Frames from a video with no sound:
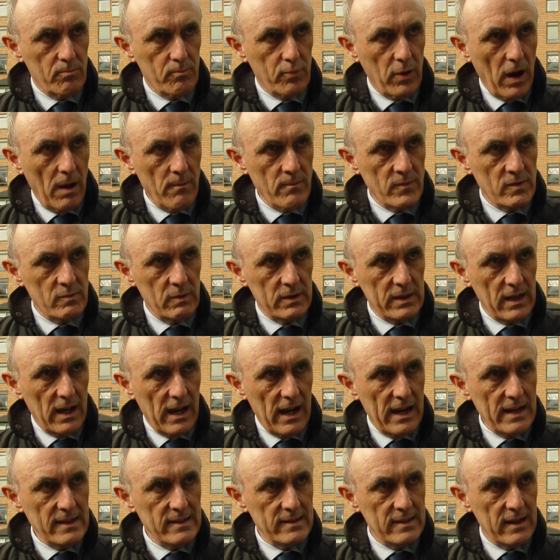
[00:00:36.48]
problems with
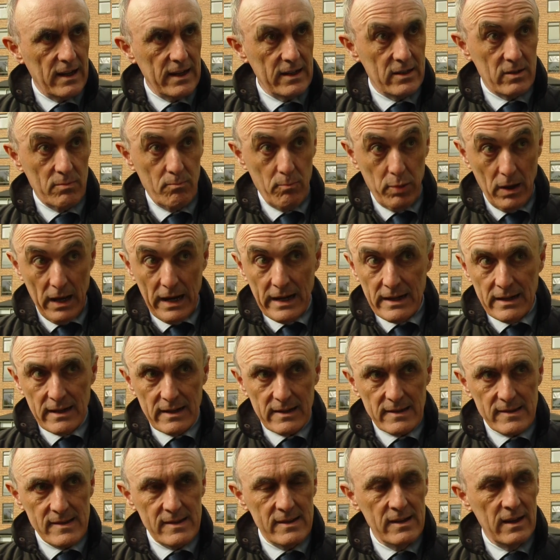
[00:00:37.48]
eyesight,
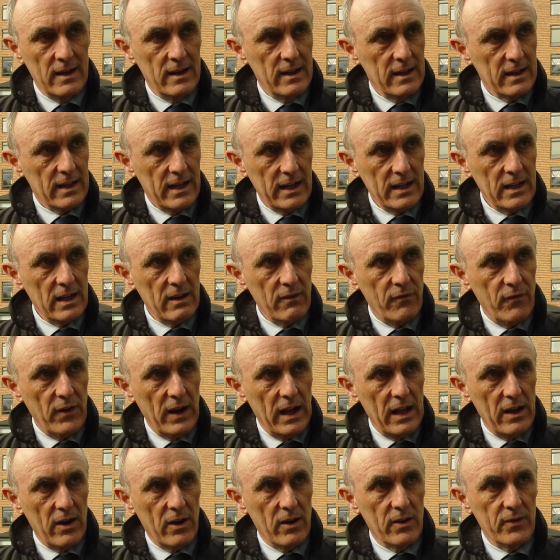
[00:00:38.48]
blindness, kidney
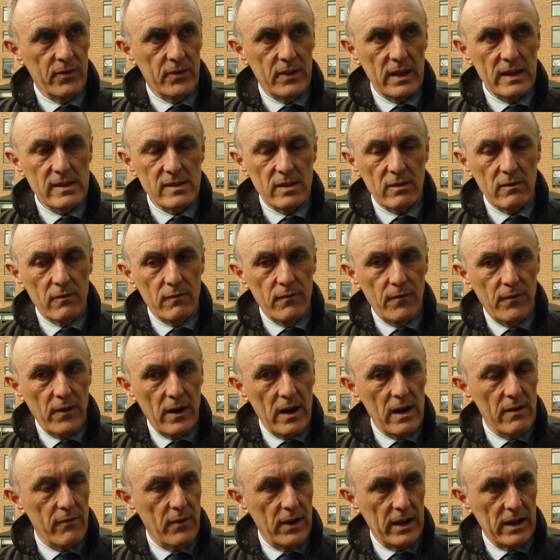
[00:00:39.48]
failure. These are
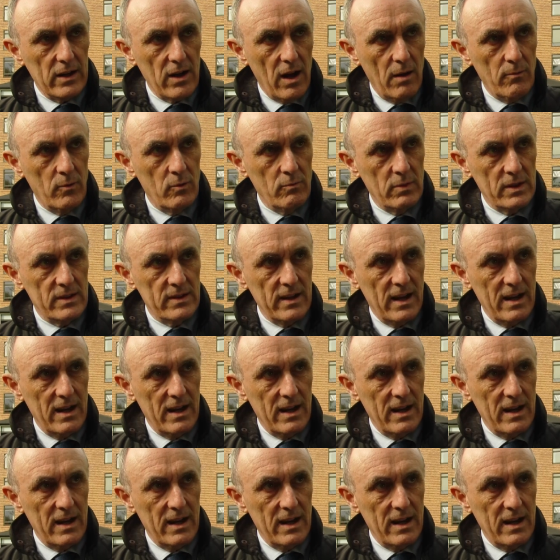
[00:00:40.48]
very, very common with